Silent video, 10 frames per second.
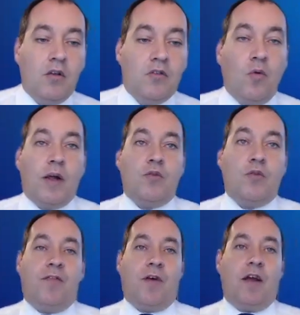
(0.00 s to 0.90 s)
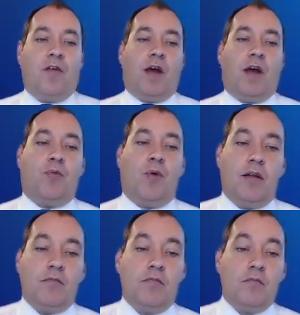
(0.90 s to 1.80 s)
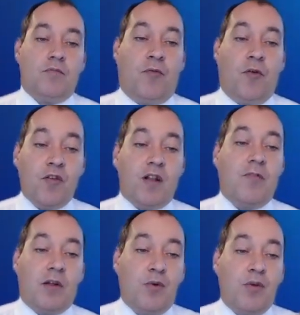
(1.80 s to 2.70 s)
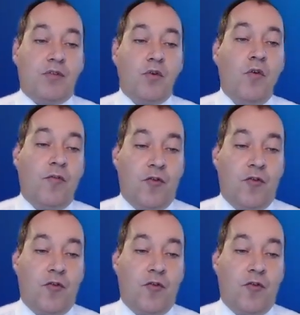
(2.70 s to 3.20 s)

So what do we find from that? Well, firstly, that we saw